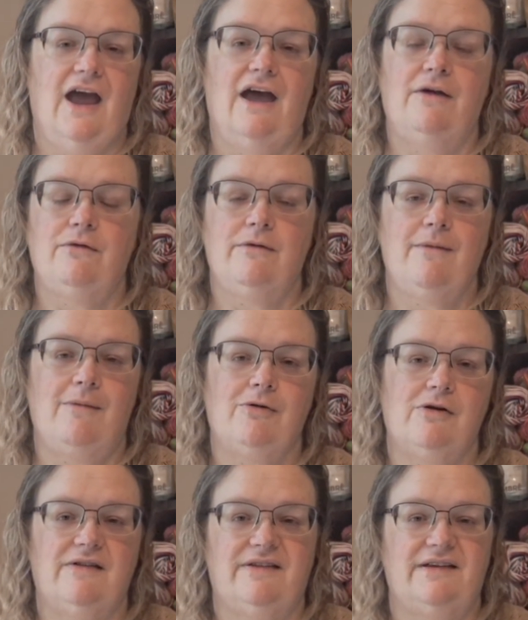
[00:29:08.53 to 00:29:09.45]
And
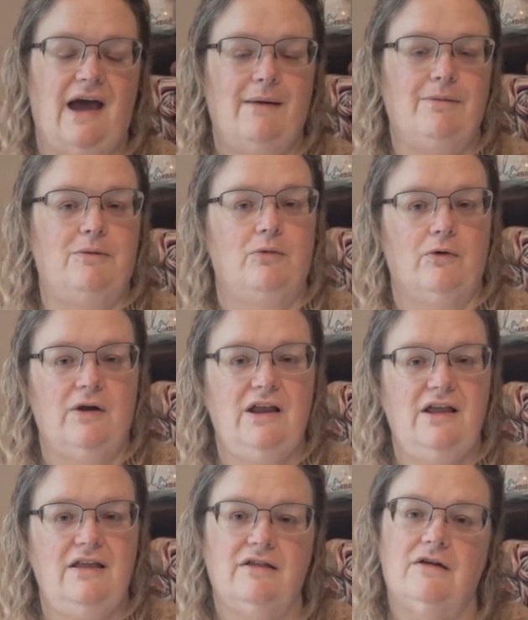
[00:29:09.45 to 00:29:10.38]
remember to stop and
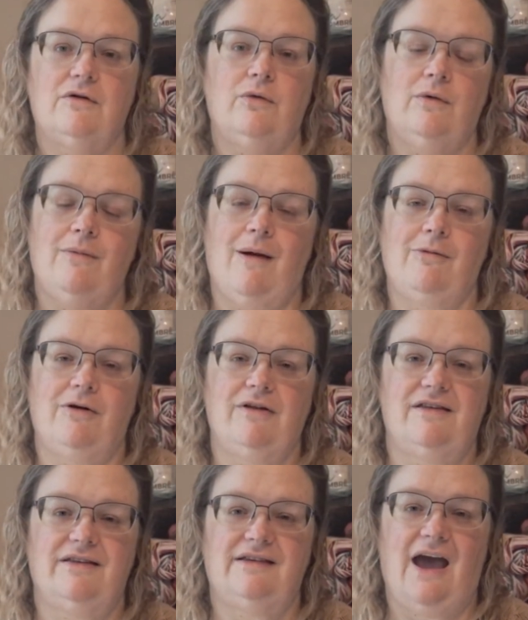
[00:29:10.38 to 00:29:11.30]
breathe. Remember
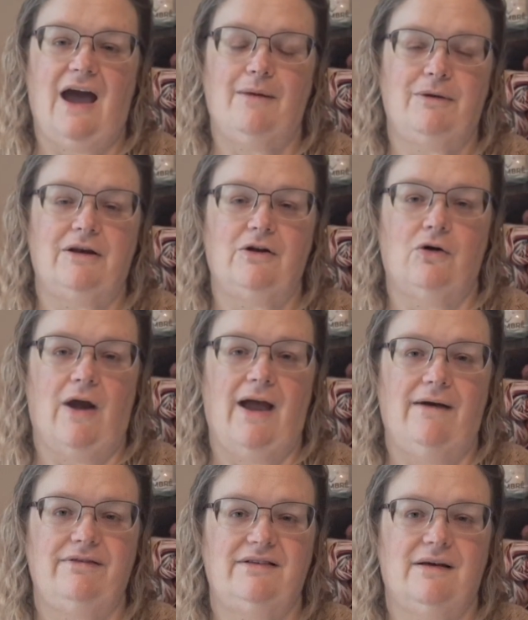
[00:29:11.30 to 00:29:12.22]
to stop and
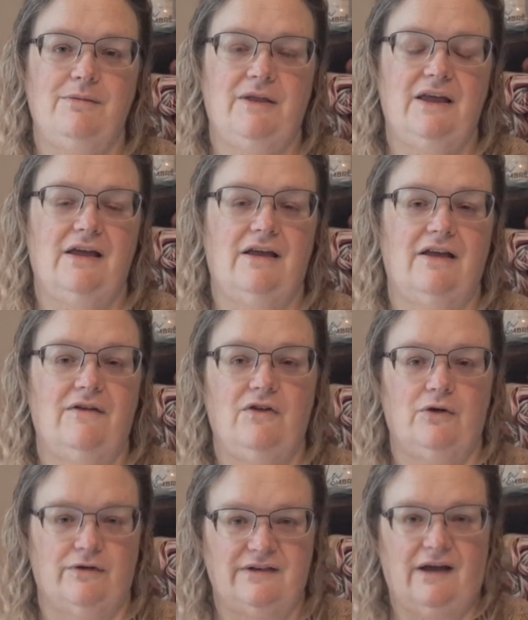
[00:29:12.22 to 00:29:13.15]
craft something and give
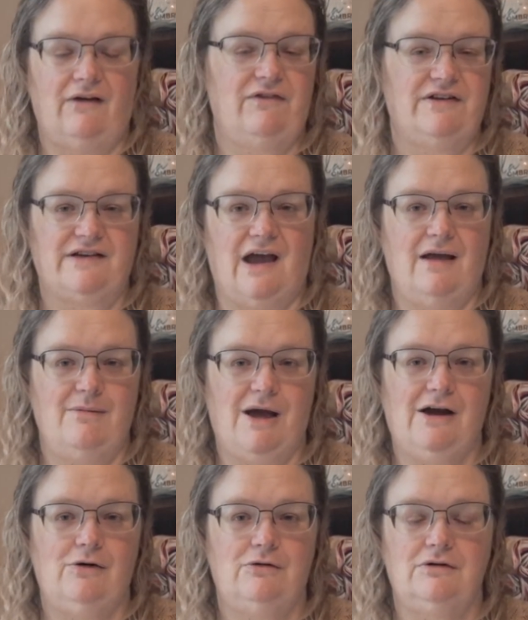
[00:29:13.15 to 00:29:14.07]
yourself a time
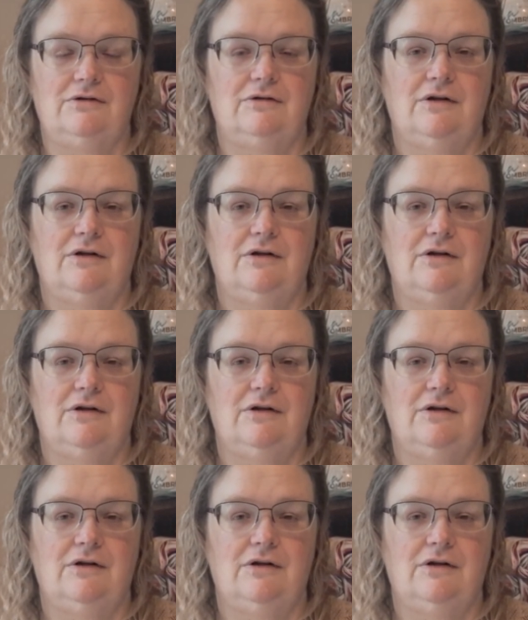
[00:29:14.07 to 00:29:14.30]
out